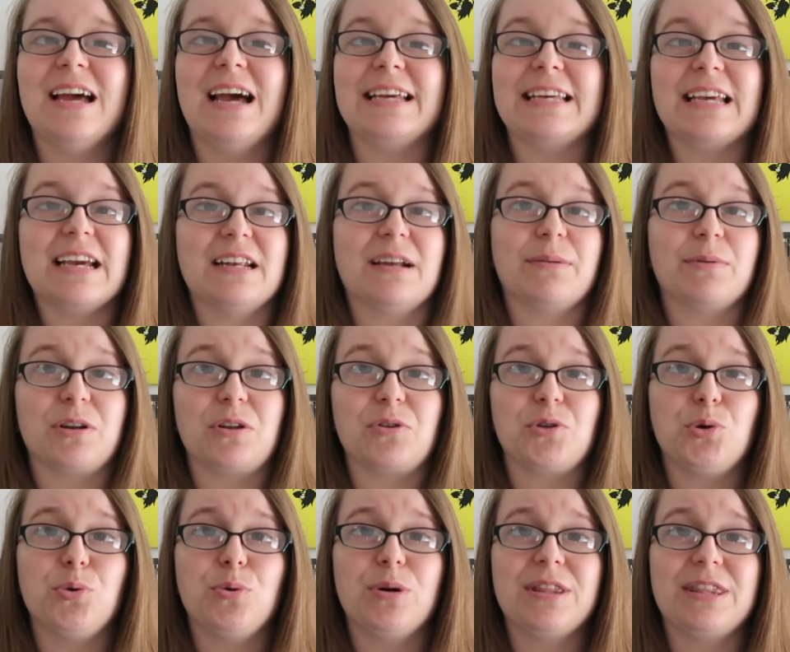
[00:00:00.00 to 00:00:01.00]
Again, I'm going
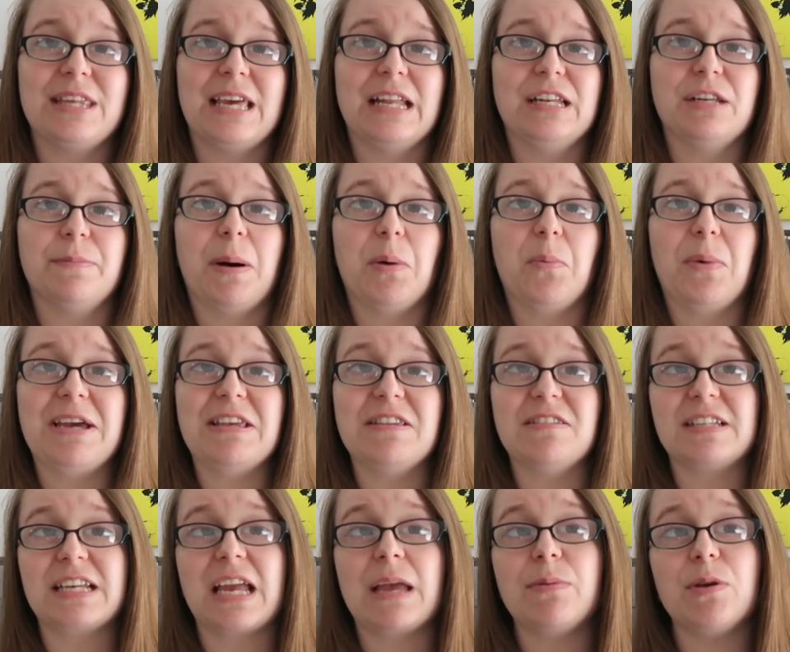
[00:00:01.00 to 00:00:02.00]
to talk at the end about
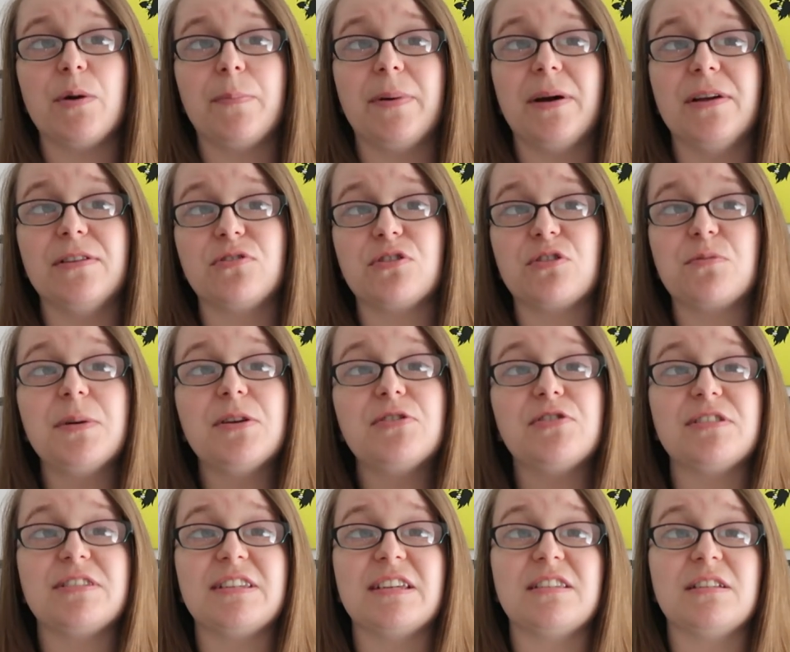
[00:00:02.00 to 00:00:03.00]
ways to keep your bird's
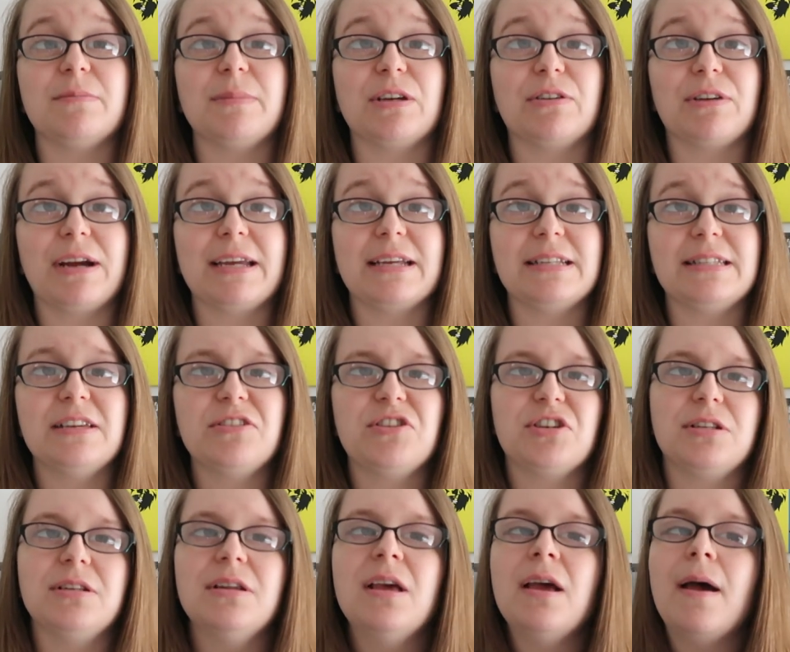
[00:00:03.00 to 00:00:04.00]
respiratory system in great
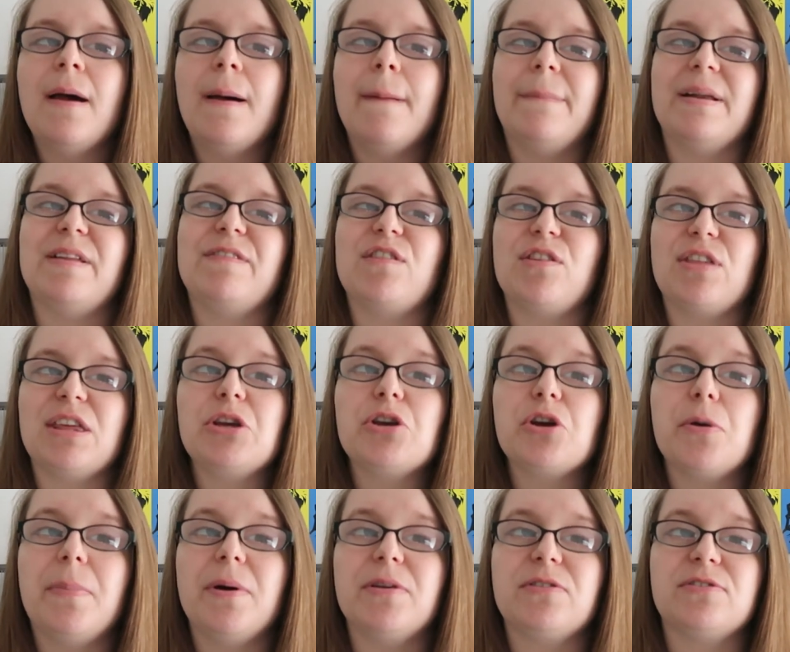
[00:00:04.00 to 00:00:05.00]
condition, but if you think
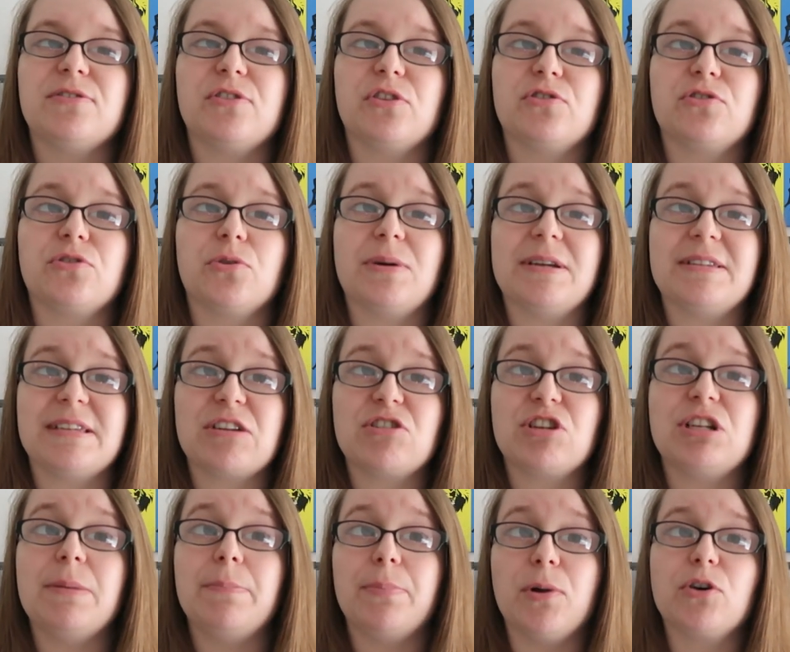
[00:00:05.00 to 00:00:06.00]
your bird's nostril is
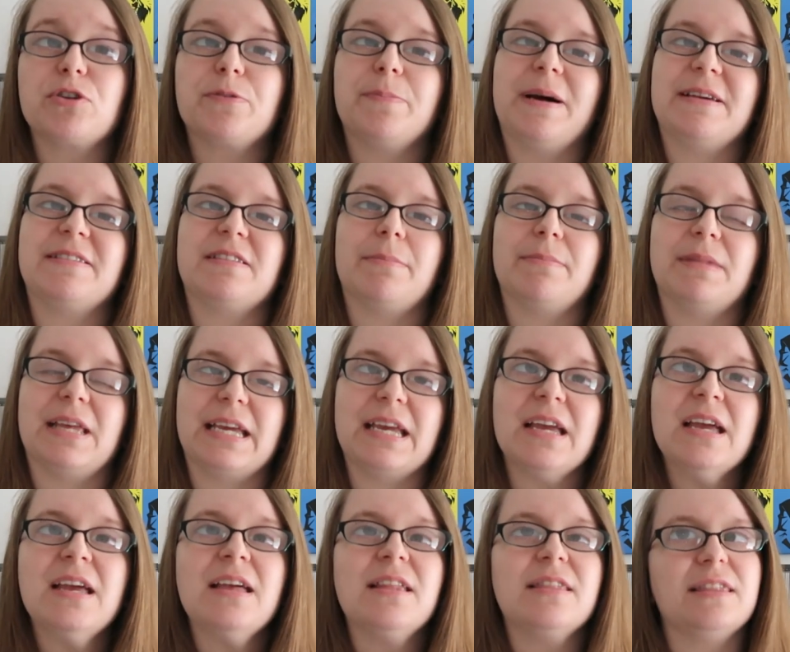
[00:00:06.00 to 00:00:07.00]
actually blocked by
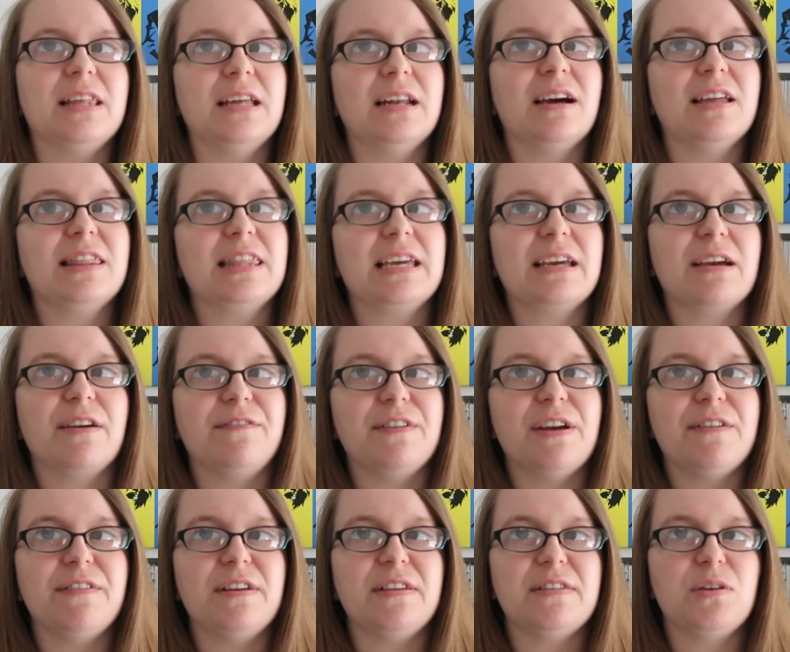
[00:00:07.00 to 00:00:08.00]
something, then I think a
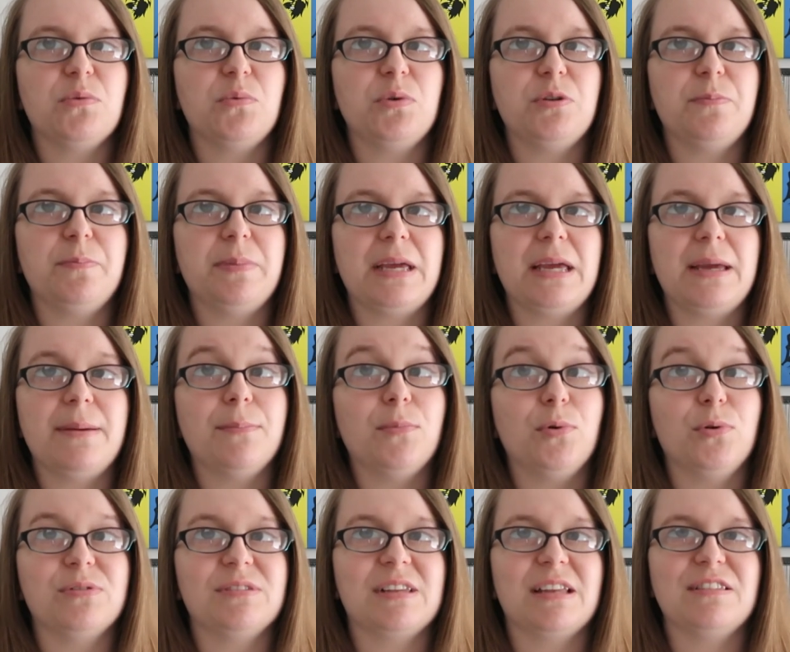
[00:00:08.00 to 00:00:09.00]
vet visit would be
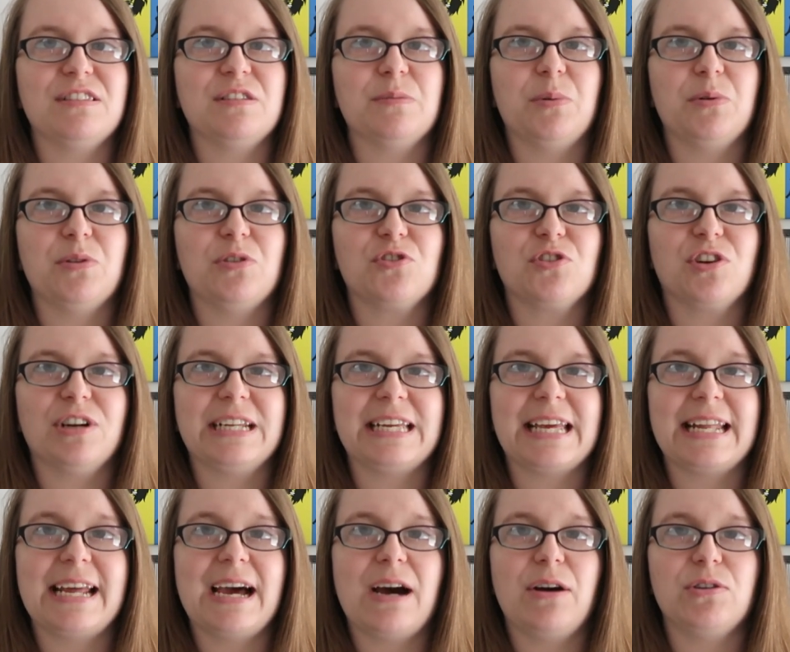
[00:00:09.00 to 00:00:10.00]
more sensible than trying to
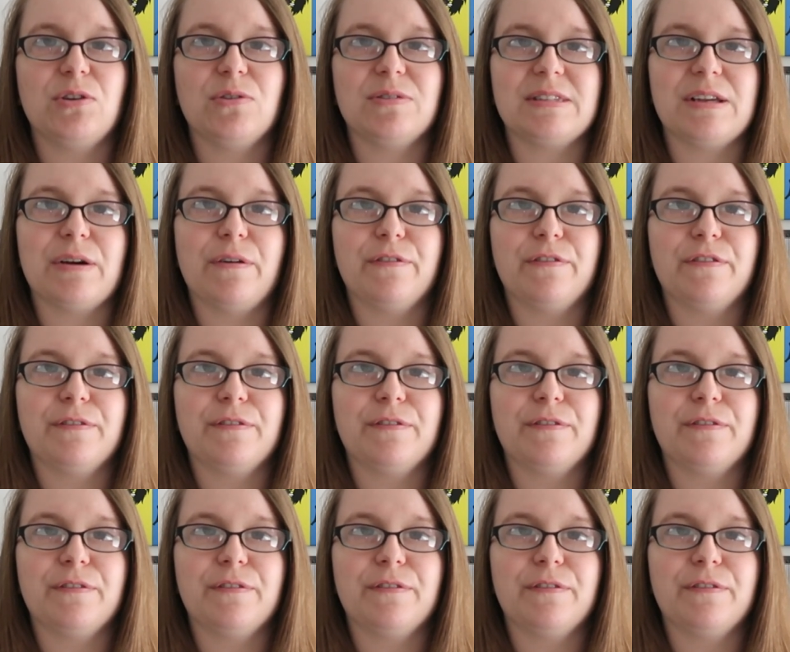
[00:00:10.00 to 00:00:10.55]
get it out yourself.